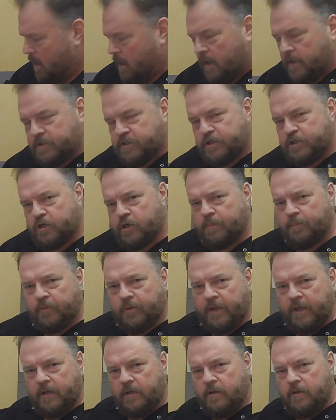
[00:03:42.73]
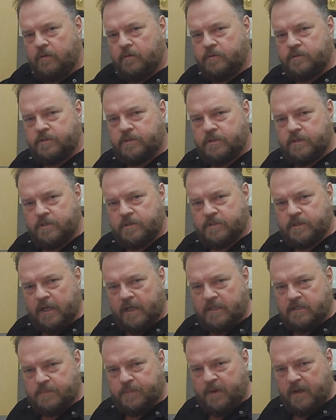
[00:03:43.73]
The stir plate uses
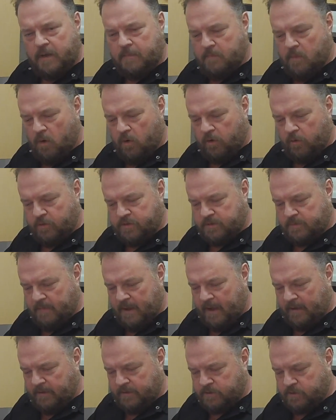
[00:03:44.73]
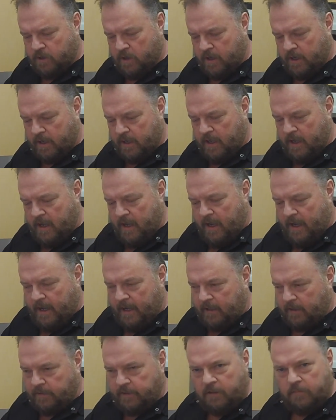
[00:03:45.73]
a spinning motor with some magnets on it
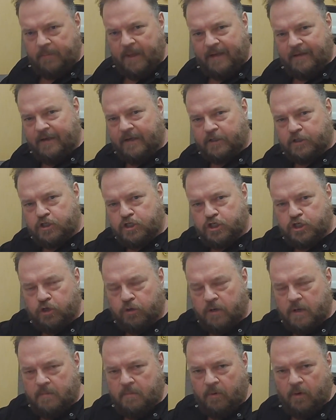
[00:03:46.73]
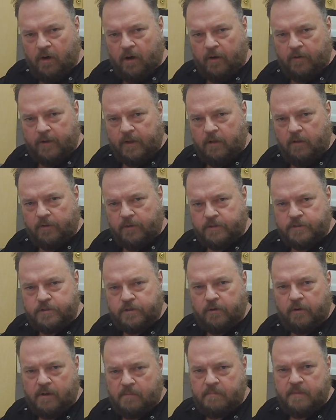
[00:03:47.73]
and a little magnetic stirring bar. They call it a
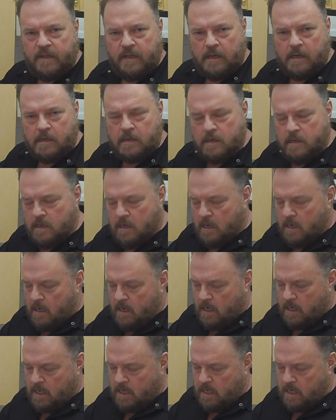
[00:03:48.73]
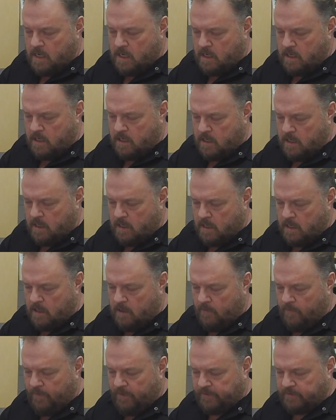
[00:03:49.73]
stirring bean. And
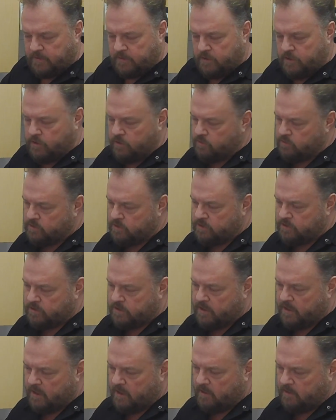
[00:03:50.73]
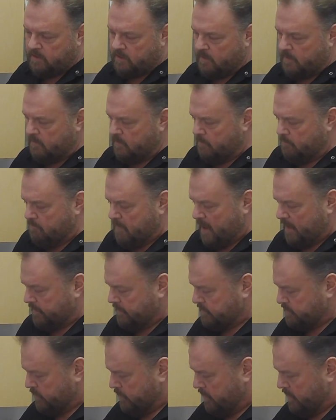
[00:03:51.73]
it uses the
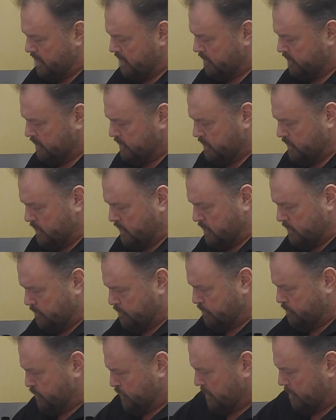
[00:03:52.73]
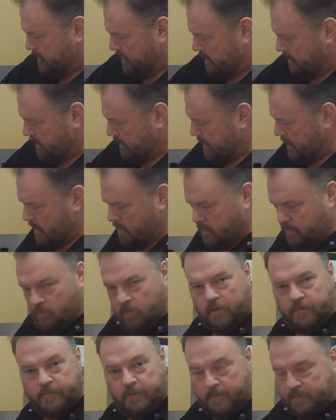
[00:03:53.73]
magnets underneath to put the bean in here.
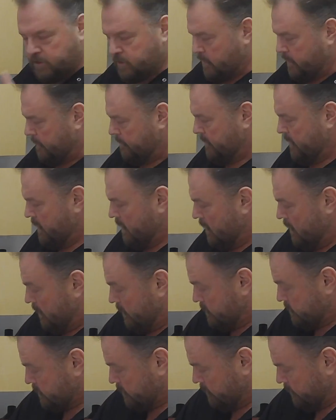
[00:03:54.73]
Let me show you. So